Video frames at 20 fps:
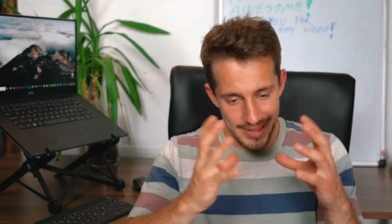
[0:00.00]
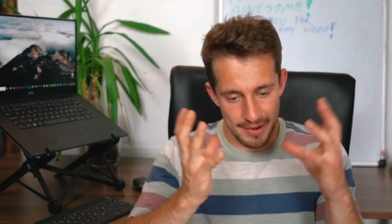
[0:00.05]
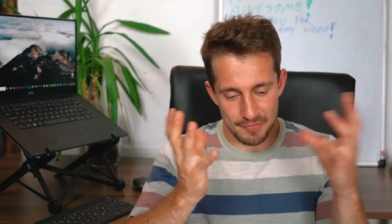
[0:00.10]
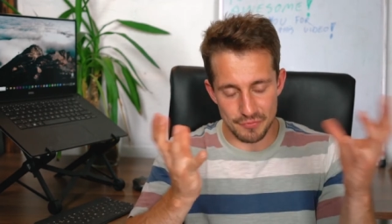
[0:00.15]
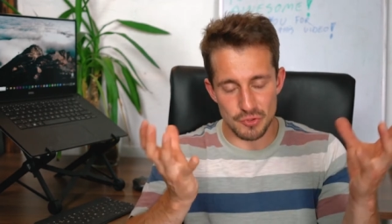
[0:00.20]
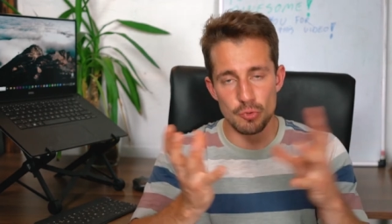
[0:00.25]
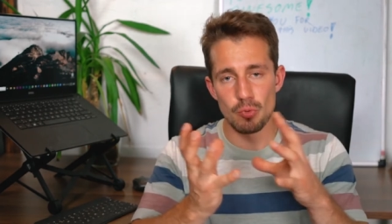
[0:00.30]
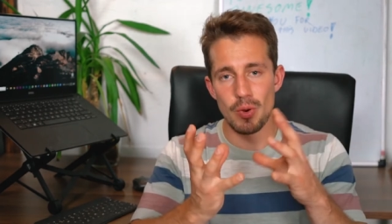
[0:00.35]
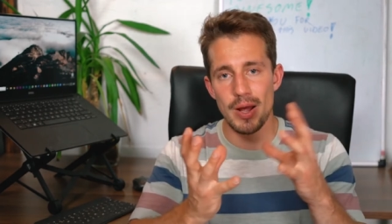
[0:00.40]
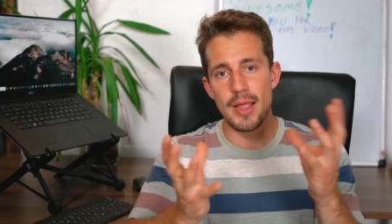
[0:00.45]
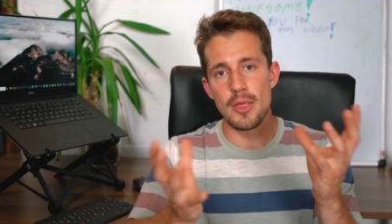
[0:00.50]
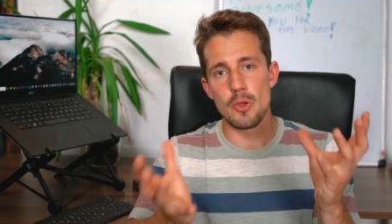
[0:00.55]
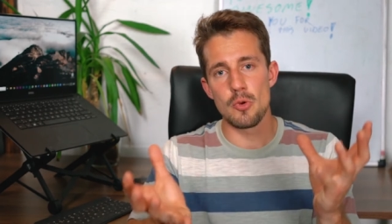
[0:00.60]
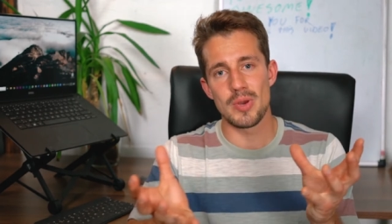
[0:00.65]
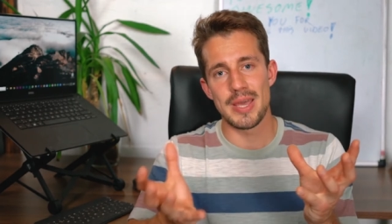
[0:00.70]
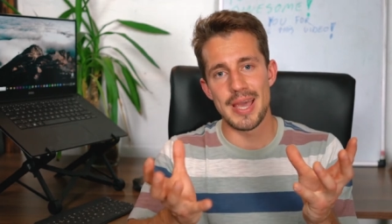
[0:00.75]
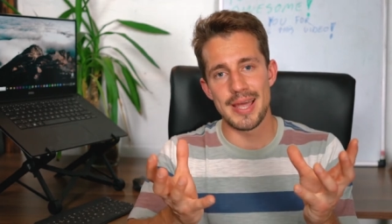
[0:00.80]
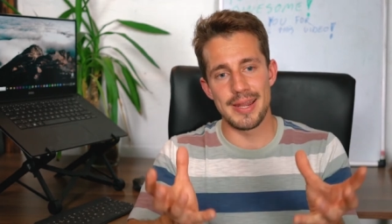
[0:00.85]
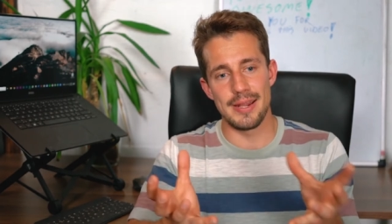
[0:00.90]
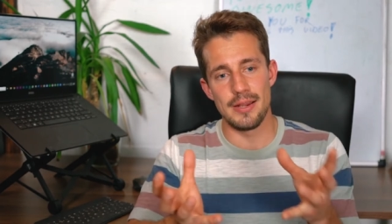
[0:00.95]
After a while you
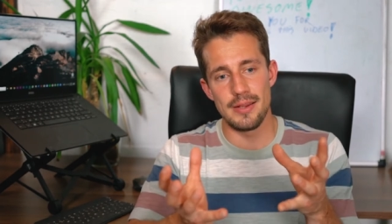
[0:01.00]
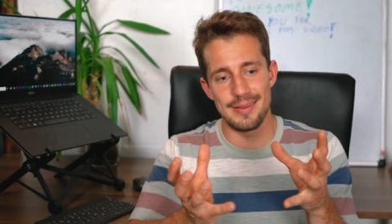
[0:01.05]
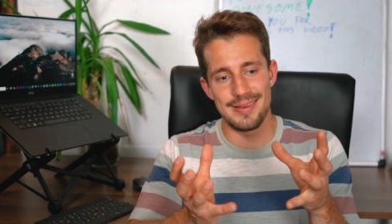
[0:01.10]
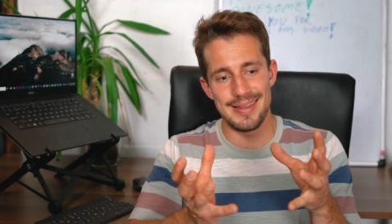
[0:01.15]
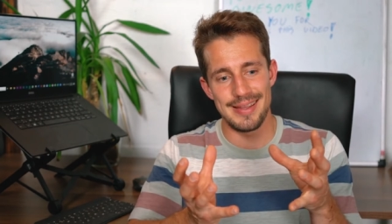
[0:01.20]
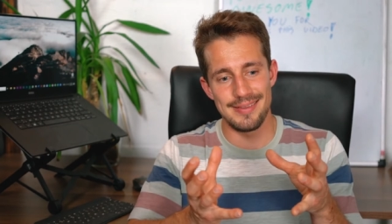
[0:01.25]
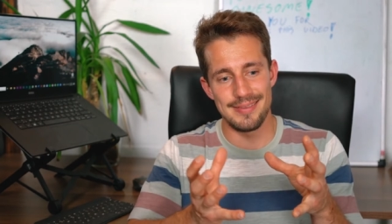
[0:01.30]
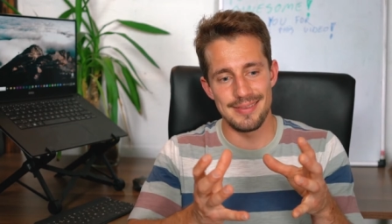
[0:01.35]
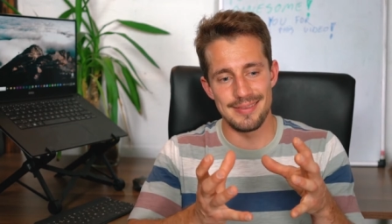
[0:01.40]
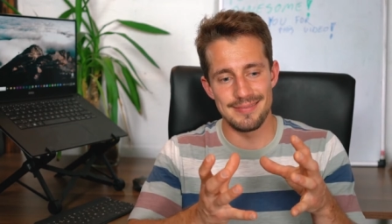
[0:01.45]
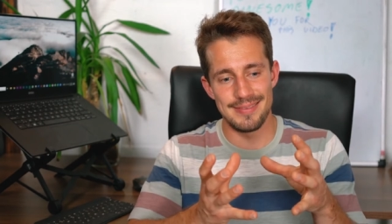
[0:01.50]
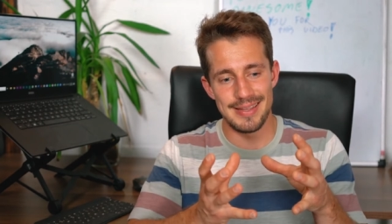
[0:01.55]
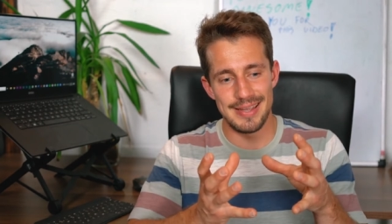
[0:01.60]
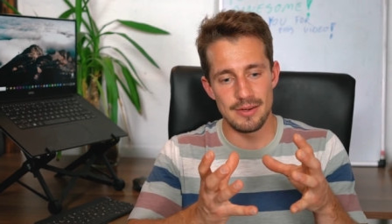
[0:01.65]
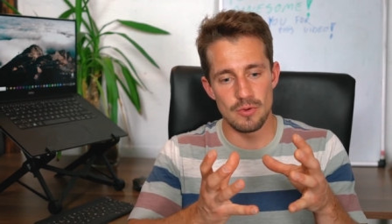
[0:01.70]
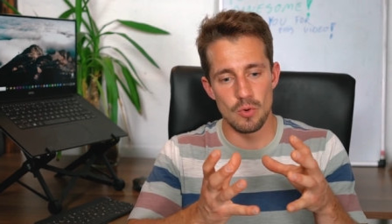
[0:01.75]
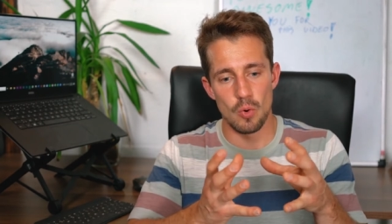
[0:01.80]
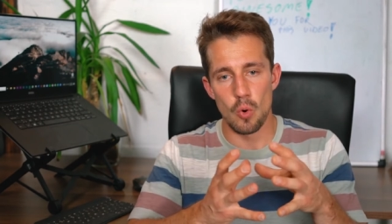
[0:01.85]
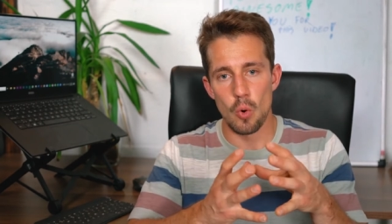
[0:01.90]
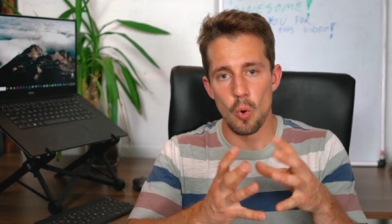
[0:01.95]
get in, in, in
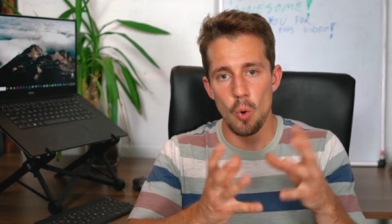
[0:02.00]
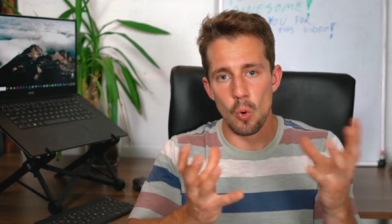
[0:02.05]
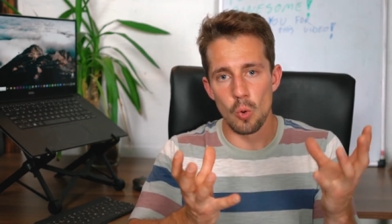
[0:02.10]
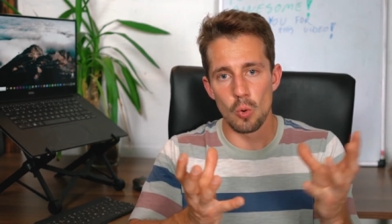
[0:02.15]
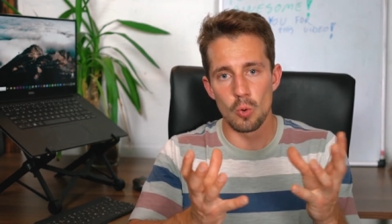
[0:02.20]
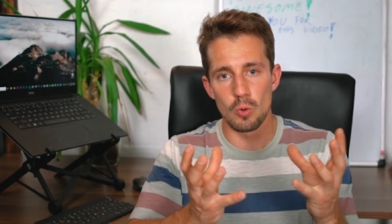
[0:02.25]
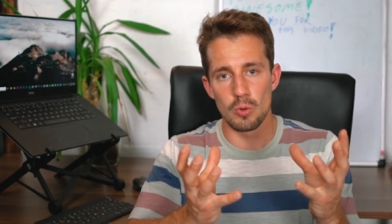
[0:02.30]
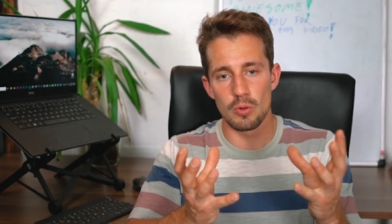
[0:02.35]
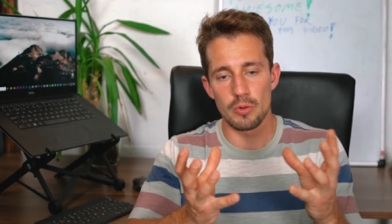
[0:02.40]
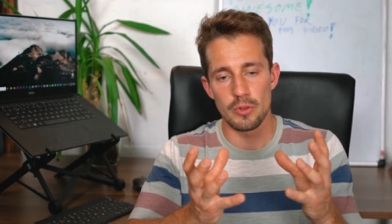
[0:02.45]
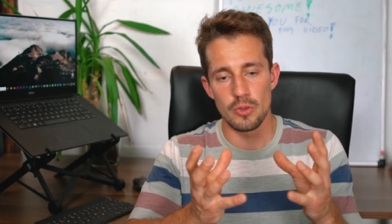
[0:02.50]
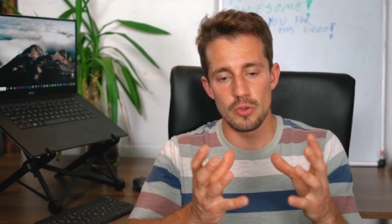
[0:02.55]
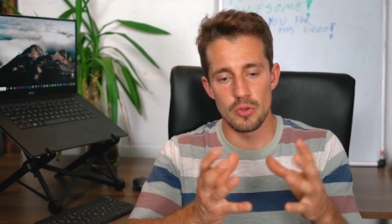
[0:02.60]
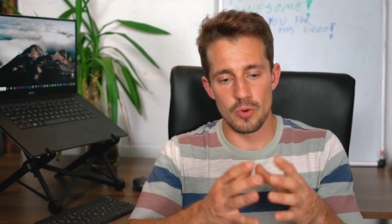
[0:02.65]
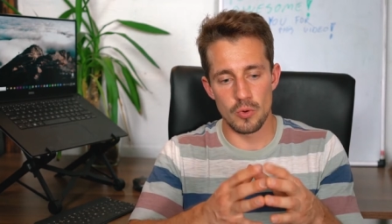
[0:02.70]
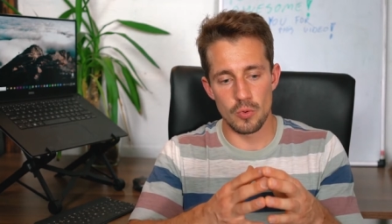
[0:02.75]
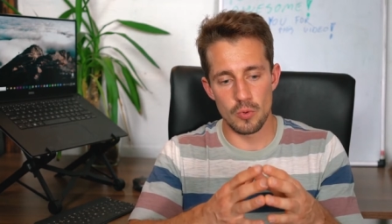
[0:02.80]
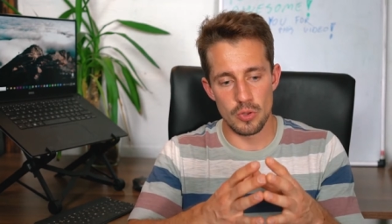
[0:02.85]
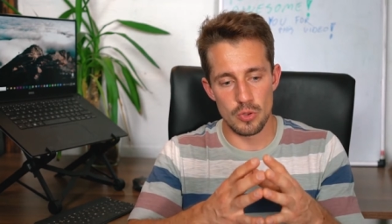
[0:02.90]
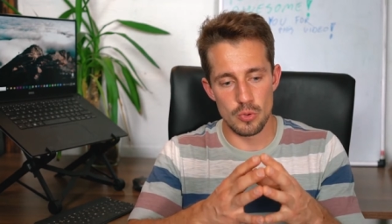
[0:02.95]
a hole, you
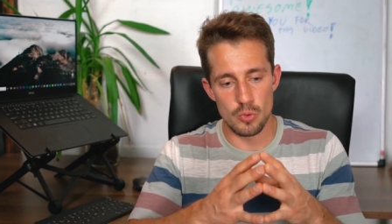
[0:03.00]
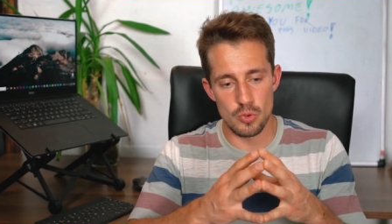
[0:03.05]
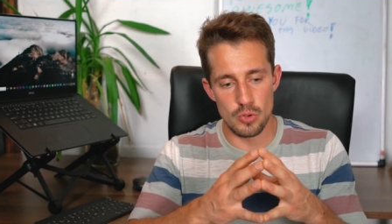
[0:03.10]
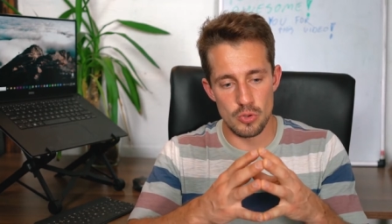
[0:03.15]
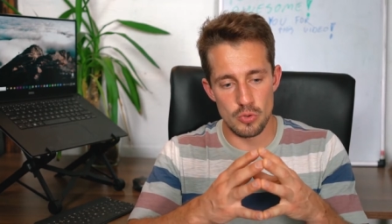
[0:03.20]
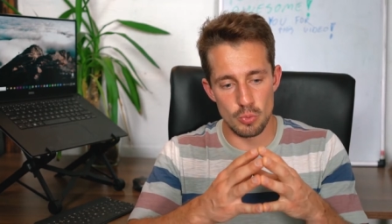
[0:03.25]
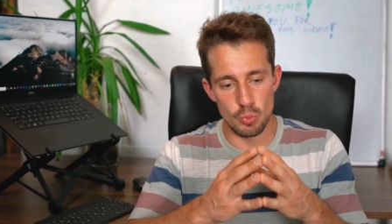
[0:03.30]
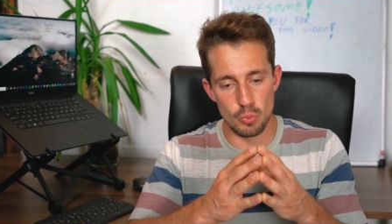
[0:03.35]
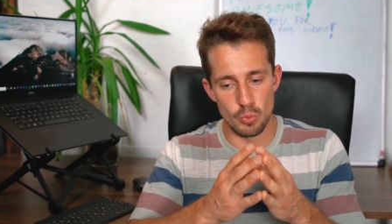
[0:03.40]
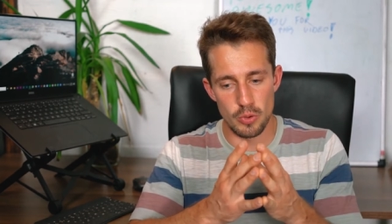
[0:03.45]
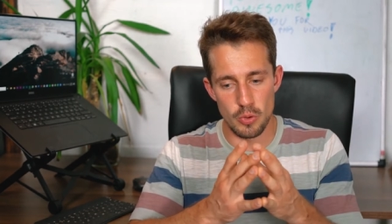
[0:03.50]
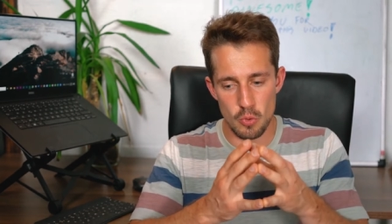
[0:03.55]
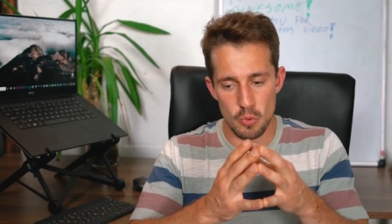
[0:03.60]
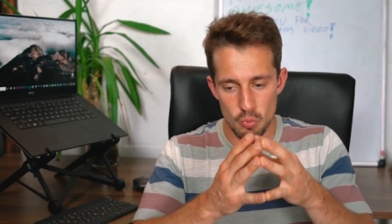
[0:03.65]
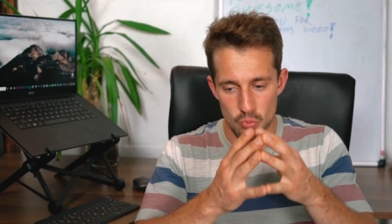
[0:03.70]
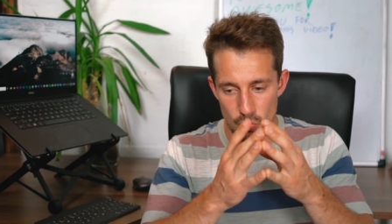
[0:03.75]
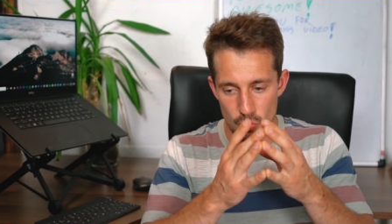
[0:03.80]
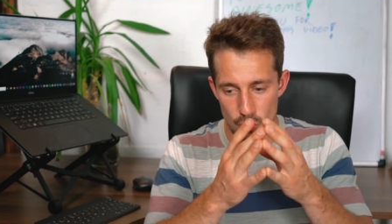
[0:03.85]
know, you, you, you